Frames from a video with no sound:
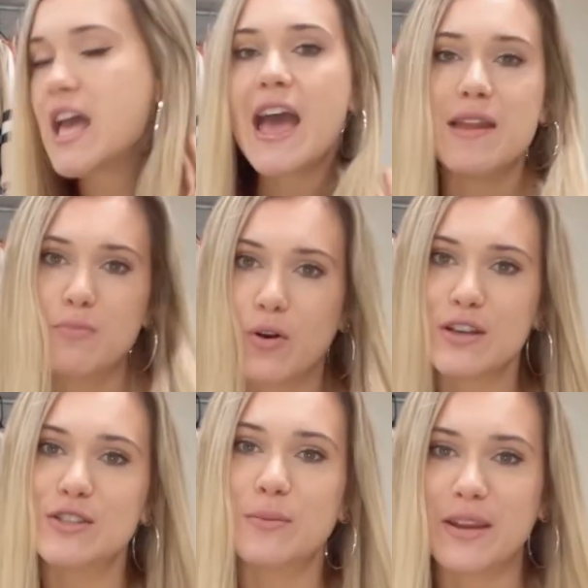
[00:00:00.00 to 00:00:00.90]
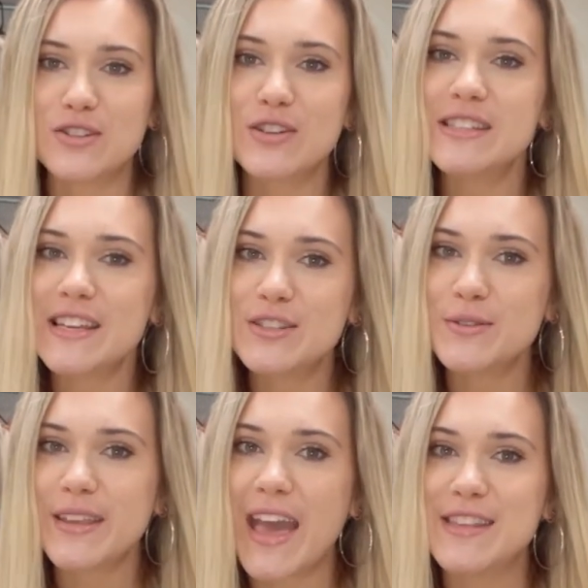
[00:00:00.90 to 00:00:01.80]
and more. So make sure to stay
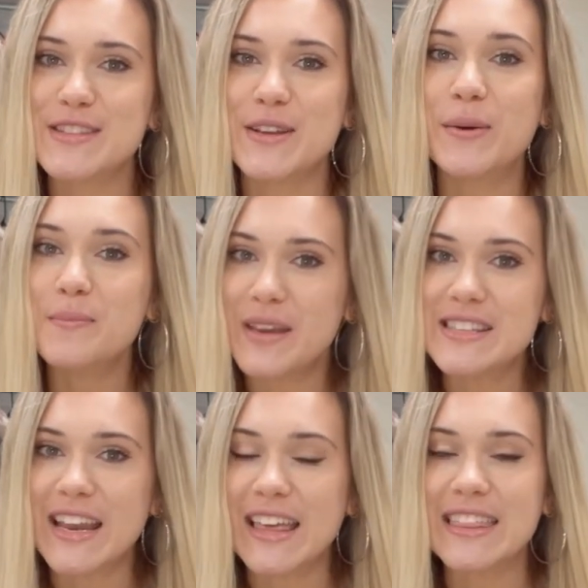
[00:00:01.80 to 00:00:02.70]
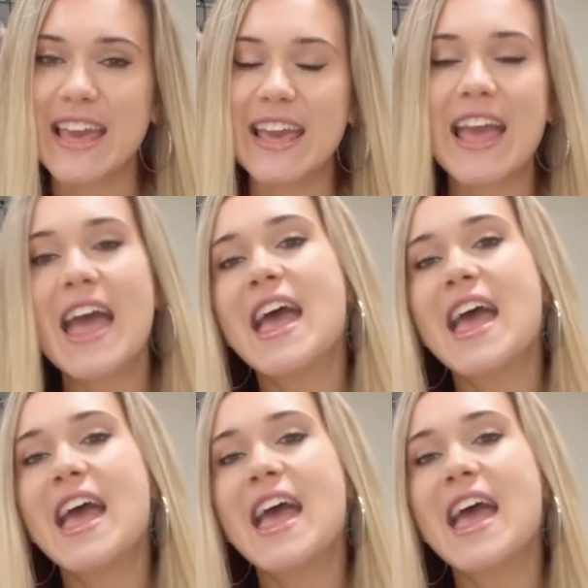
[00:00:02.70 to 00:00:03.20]
tuned the end so you don't miss anything.